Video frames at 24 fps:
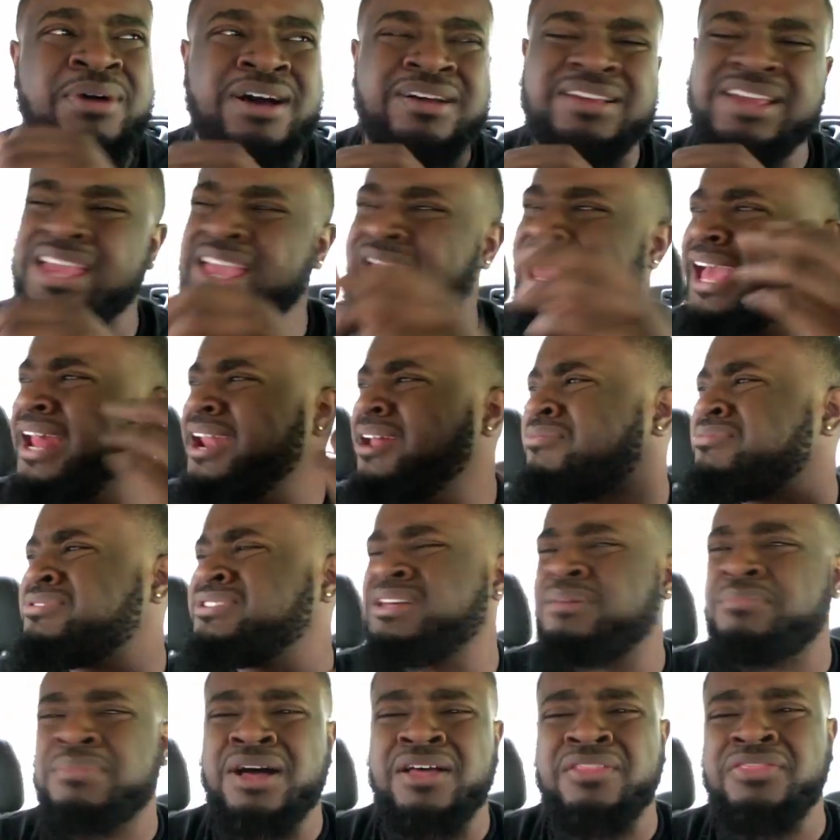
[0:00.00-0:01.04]
Uh, he had on
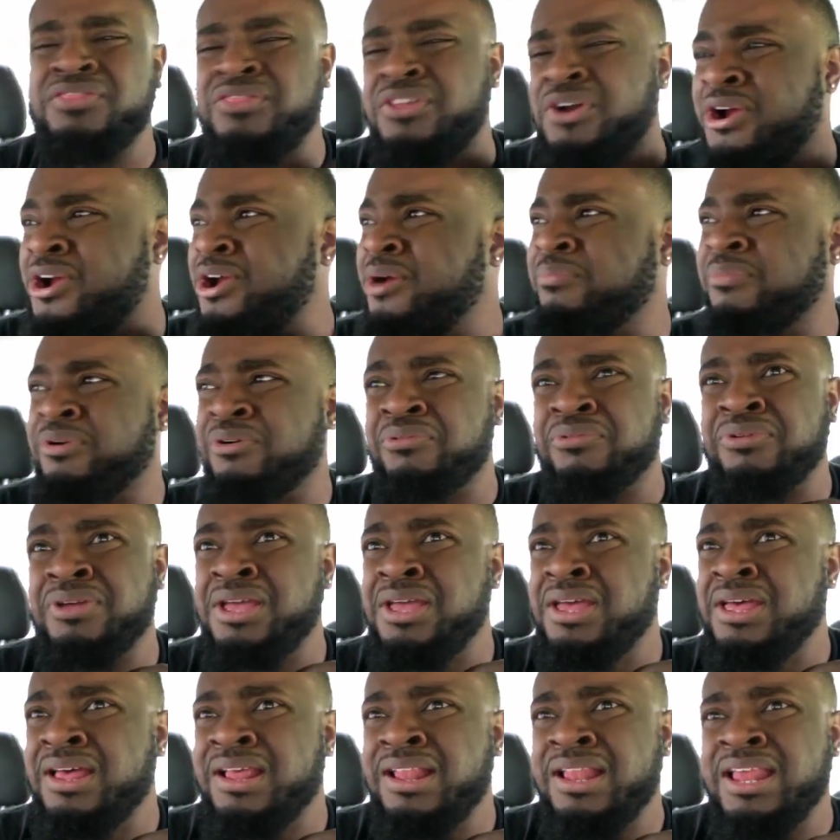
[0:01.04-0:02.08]
something a thermal.
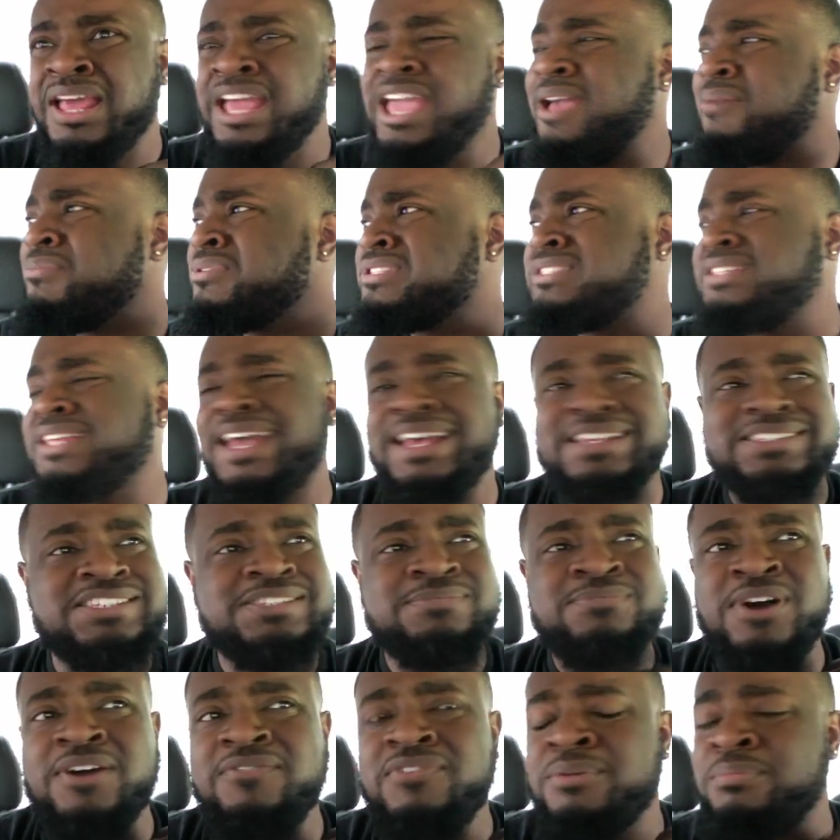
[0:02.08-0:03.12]
He was sexist
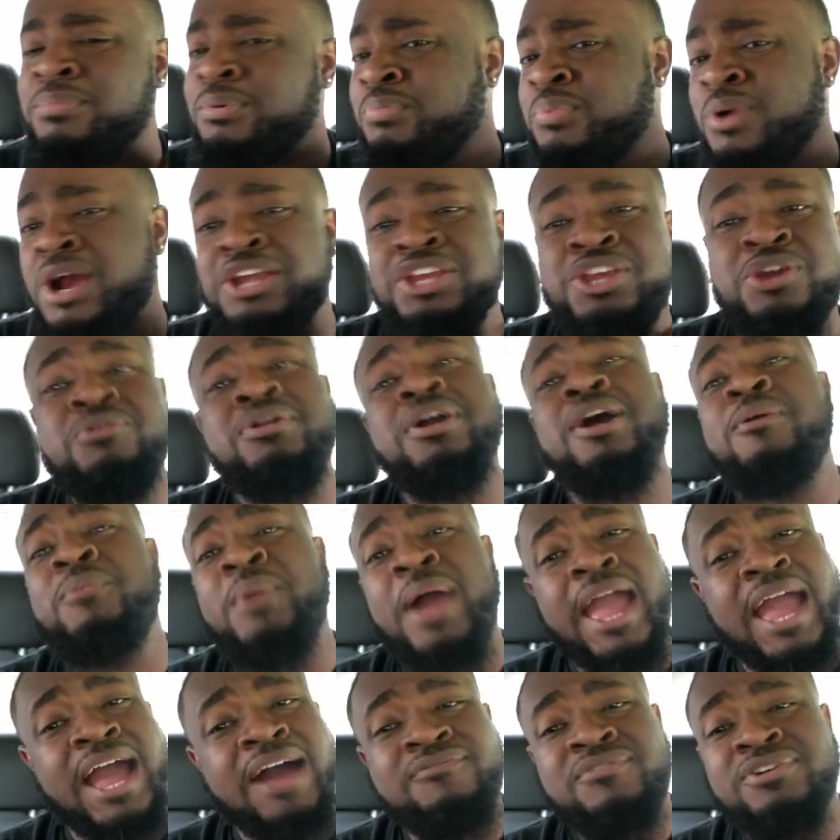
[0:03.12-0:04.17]
motherfucker, but bro, you gonna
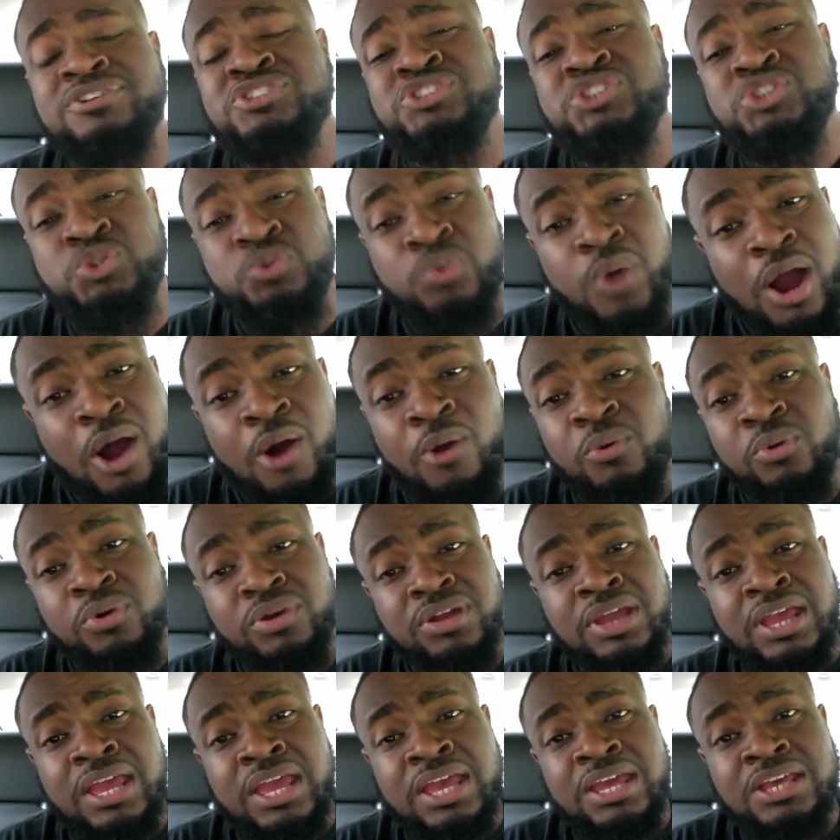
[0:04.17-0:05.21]
have a stroke
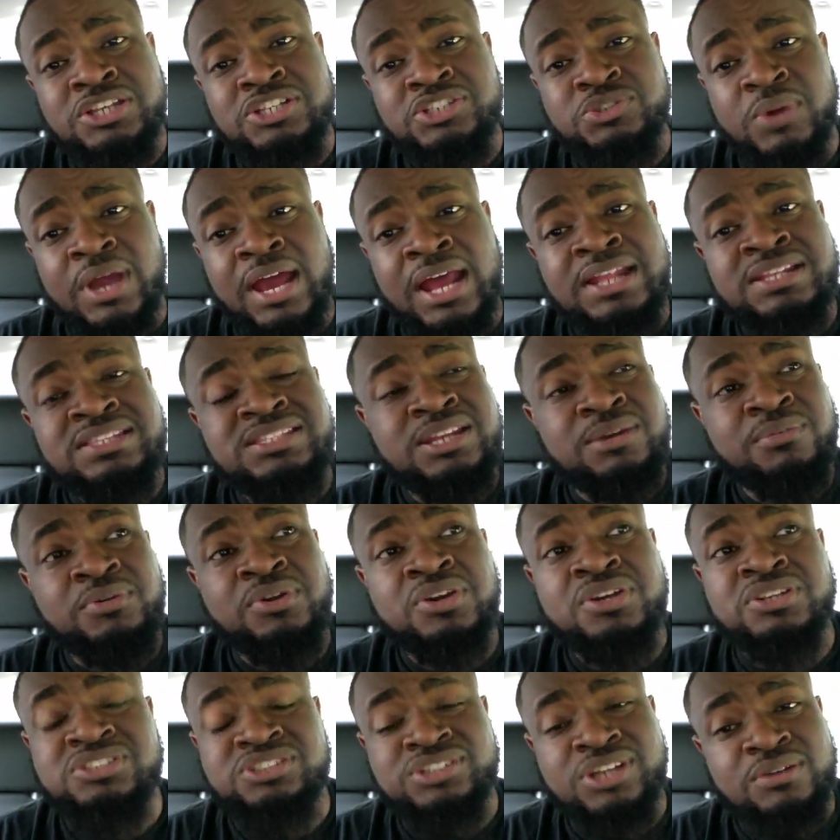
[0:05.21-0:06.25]
trying to sit up here
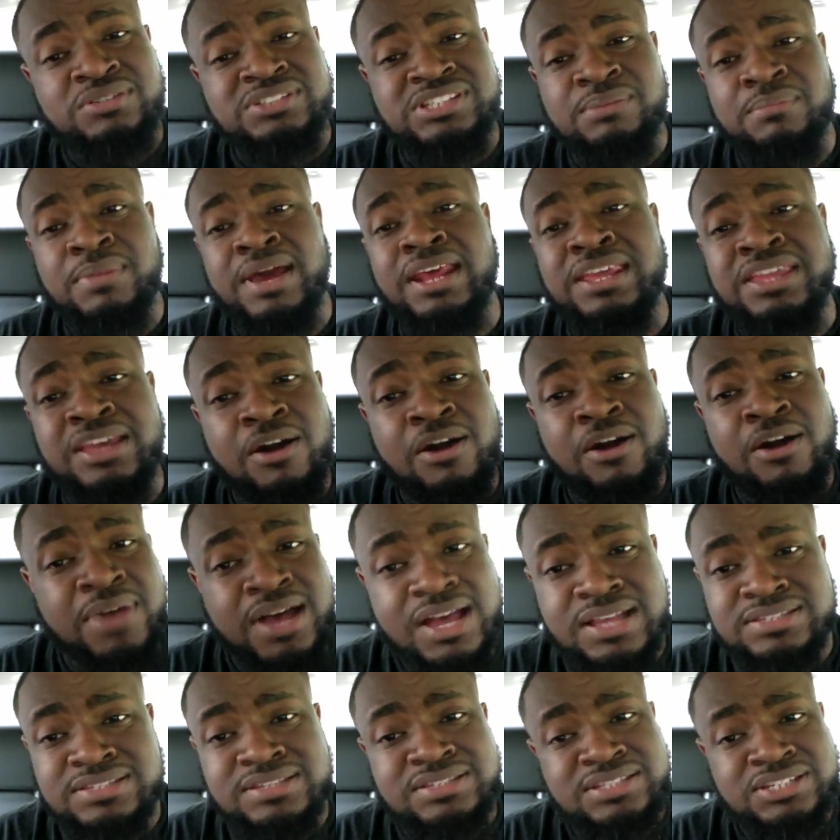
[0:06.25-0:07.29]
and show somebody your
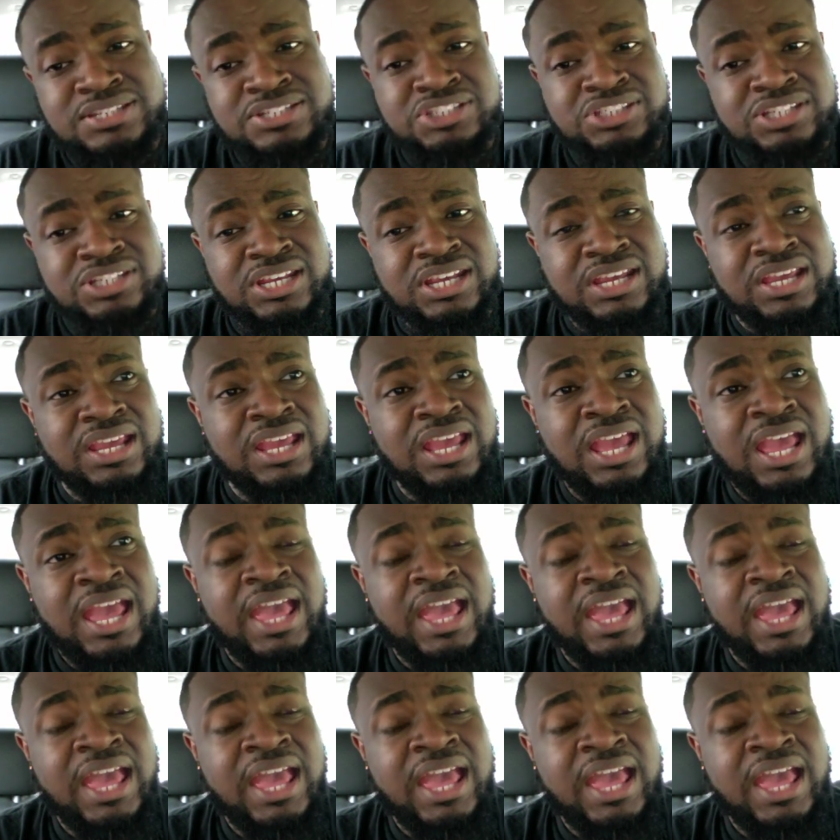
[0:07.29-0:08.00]
muscles and shit.